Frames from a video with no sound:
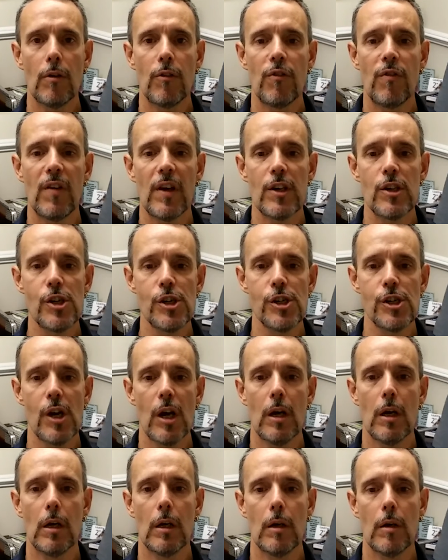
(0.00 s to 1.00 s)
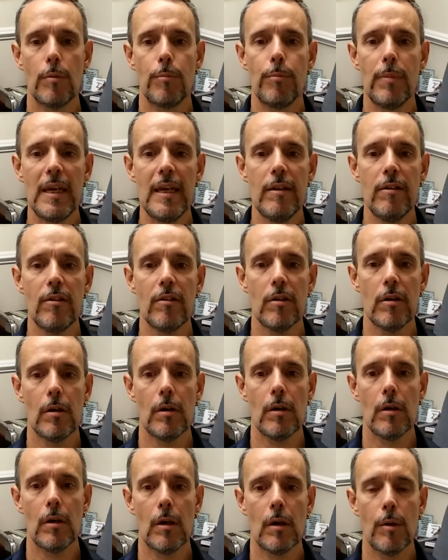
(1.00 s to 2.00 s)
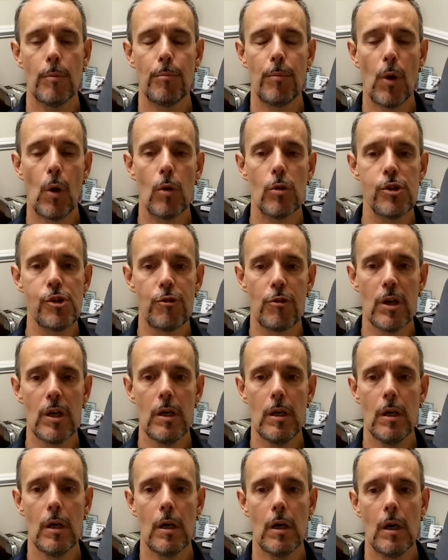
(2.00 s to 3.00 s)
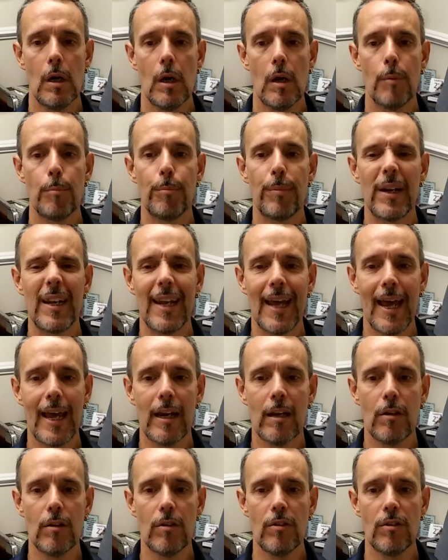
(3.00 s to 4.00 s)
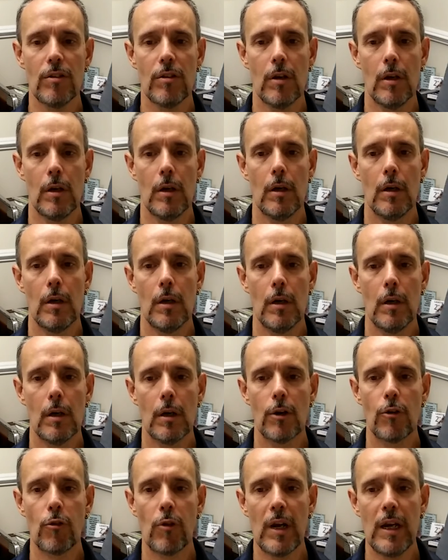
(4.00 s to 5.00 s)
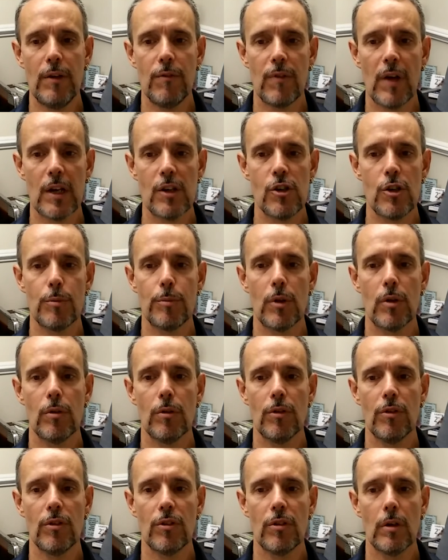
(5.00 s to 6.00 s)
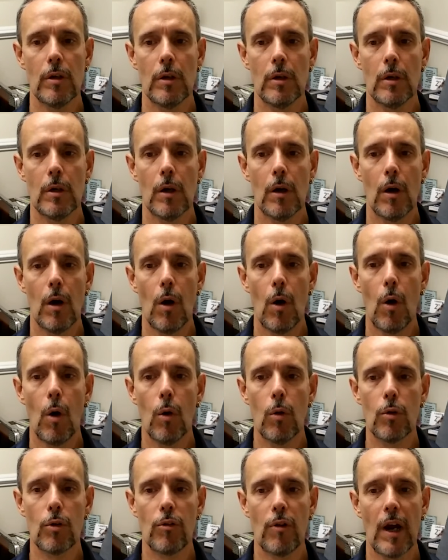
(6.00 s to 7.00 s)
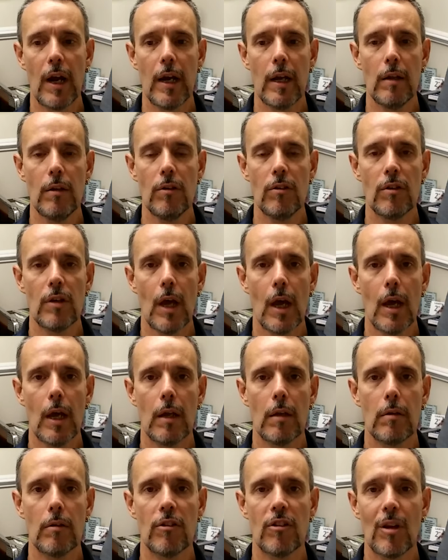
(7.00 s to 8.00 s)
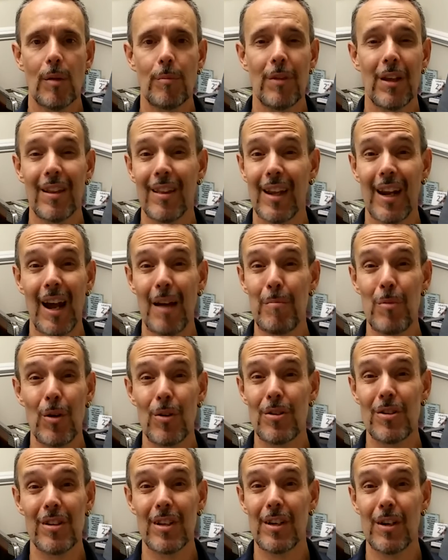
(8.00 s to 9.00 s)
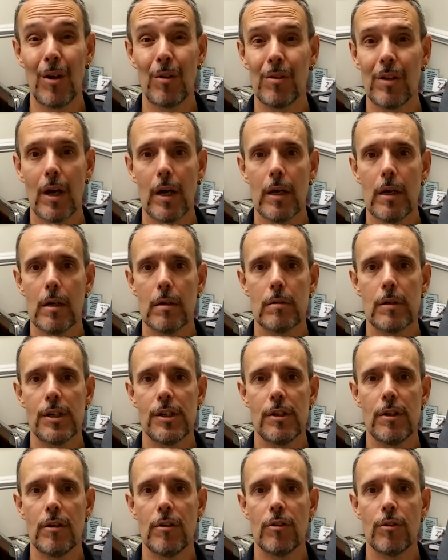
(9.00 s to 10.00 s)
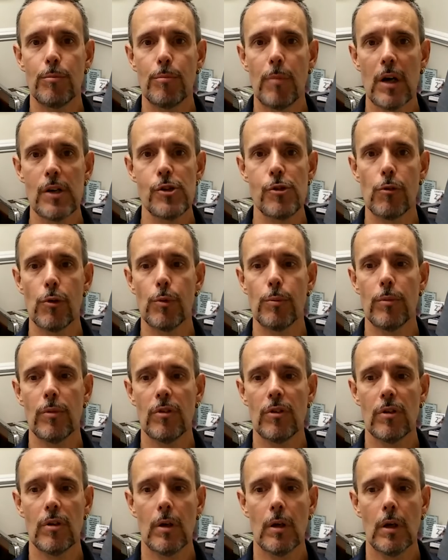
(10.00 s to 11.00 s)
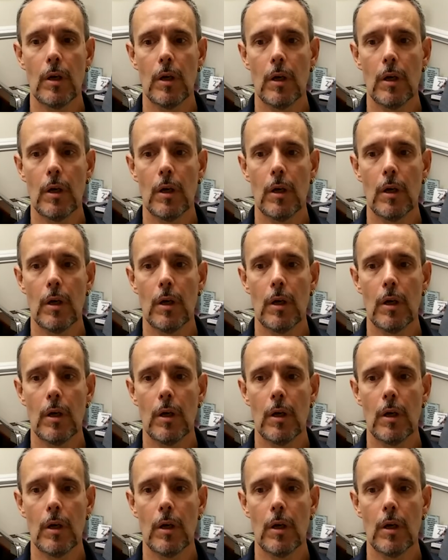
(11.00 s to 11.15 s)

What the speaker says: fish, meat, poultry, bananas, green vegetables, whole grains, and something that I personally don't like, which is mushrooms.